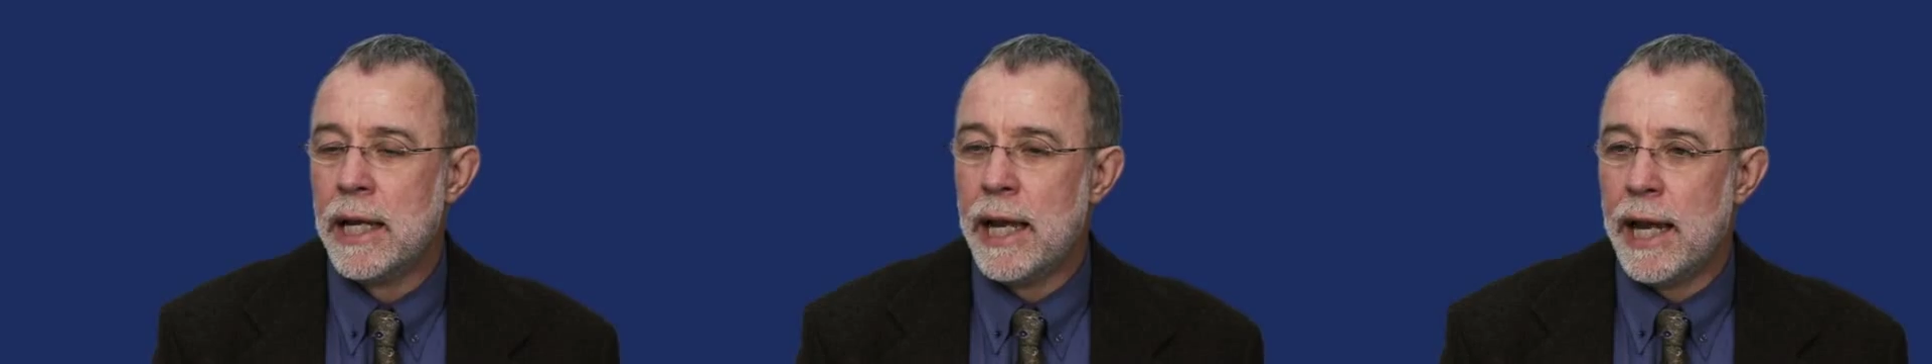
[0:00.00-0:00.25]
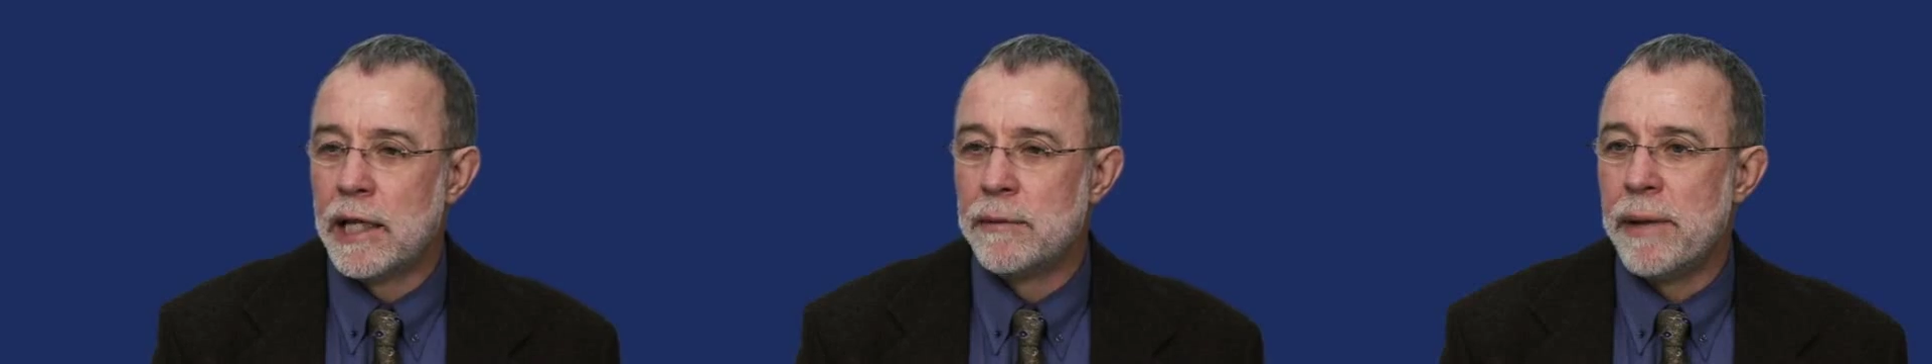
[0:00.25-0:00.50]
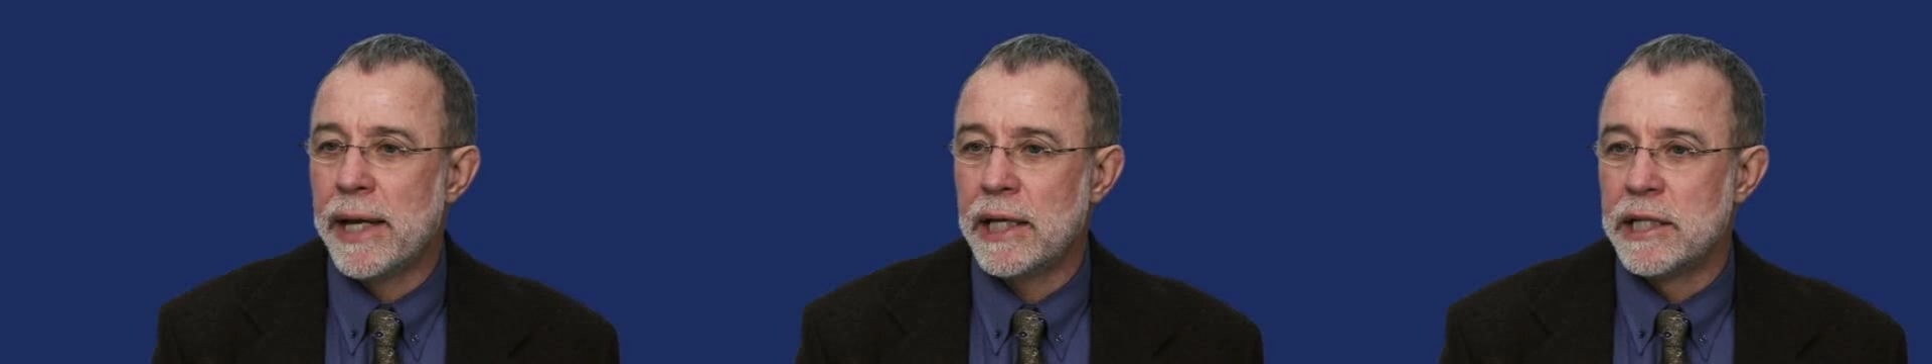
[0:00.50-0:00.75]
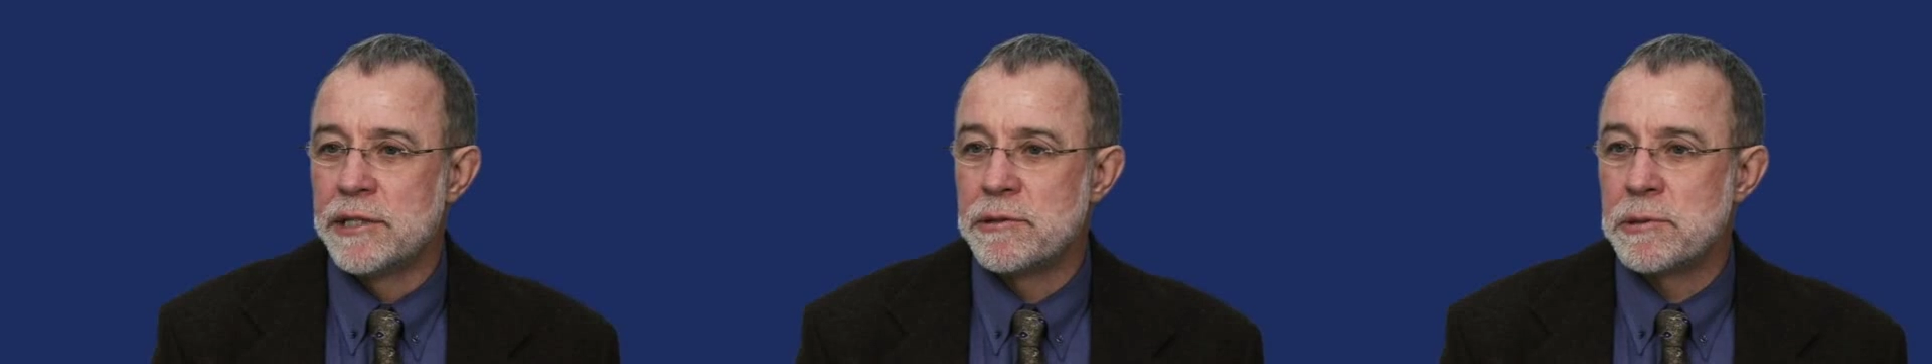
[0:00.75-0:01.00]
and the
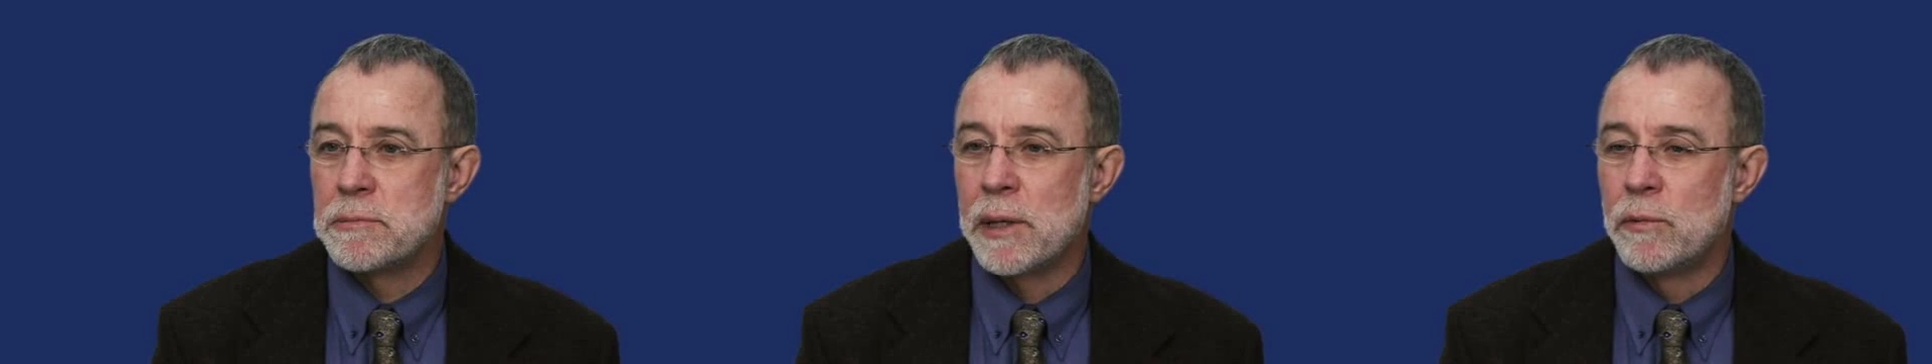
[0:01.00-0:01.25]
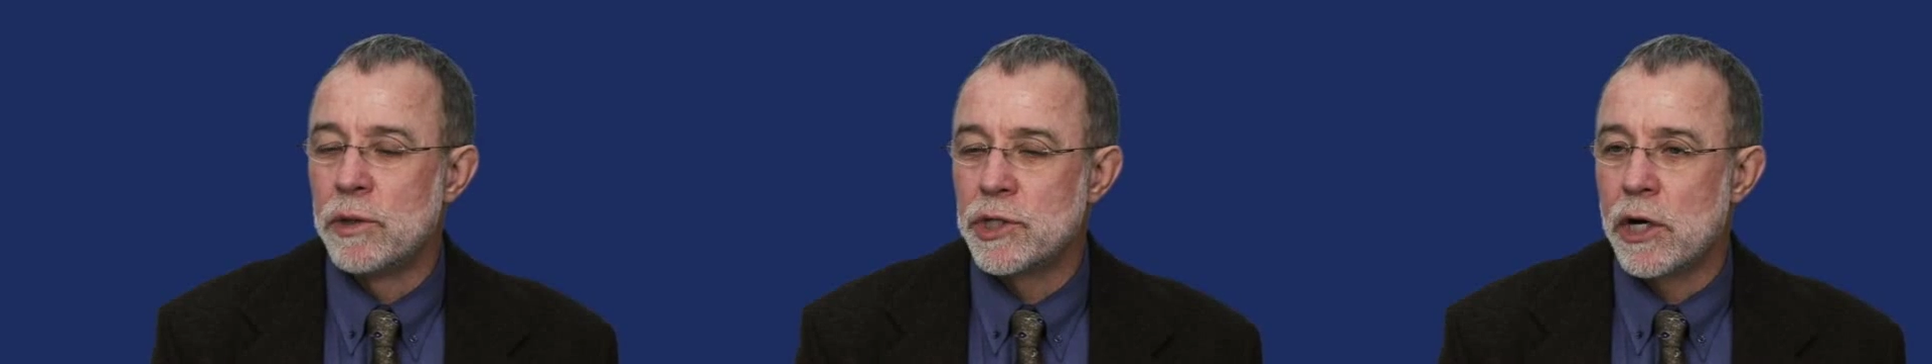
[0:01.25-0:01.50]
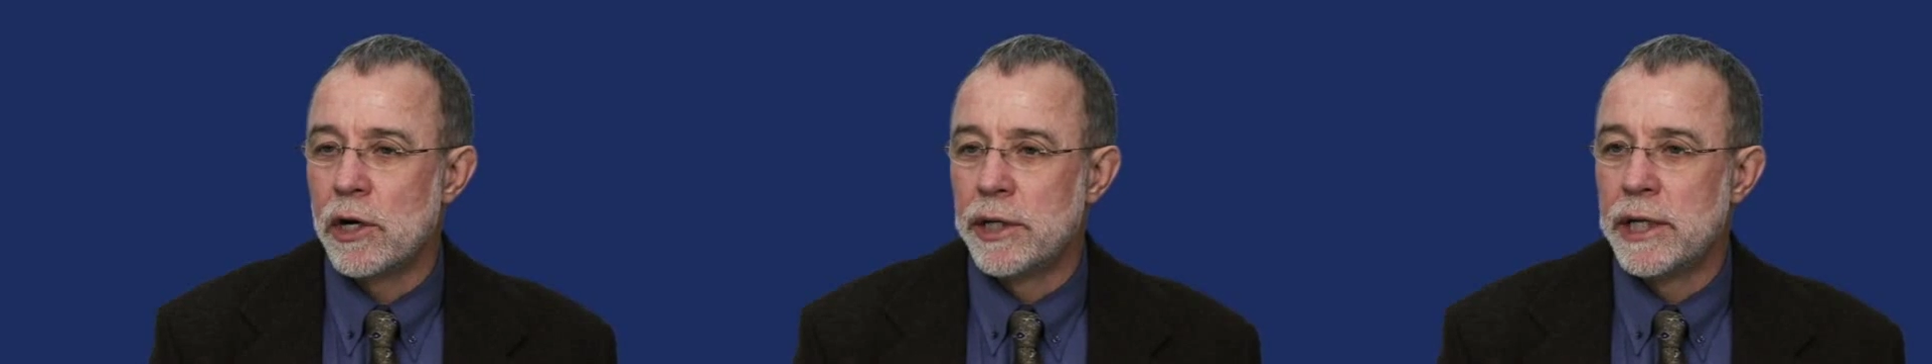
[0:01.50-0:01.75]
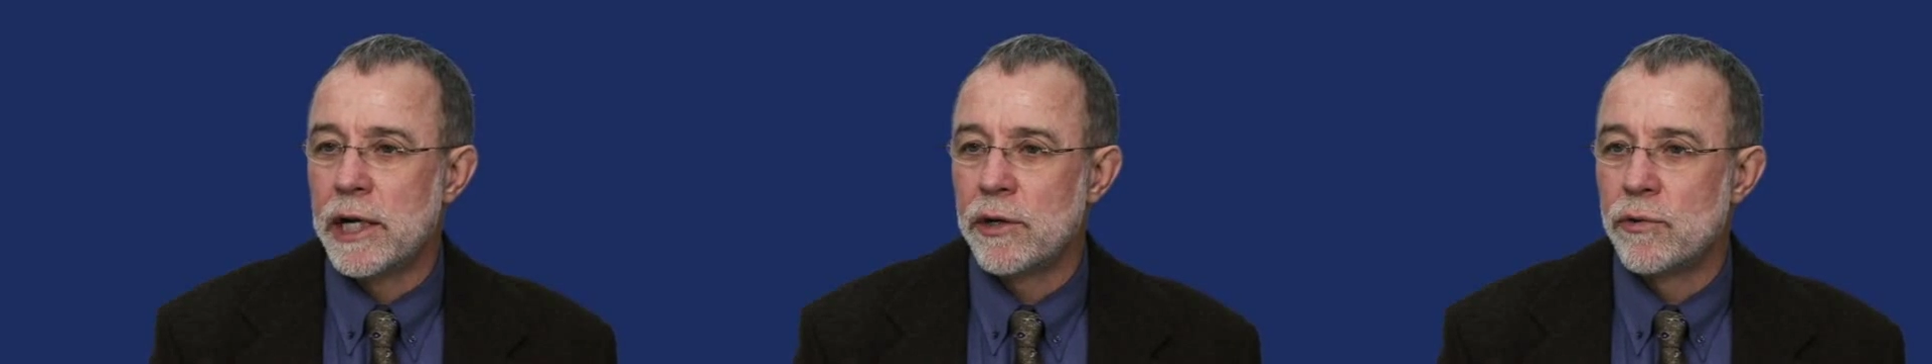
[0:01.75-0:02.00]
mechanisms by which cardiac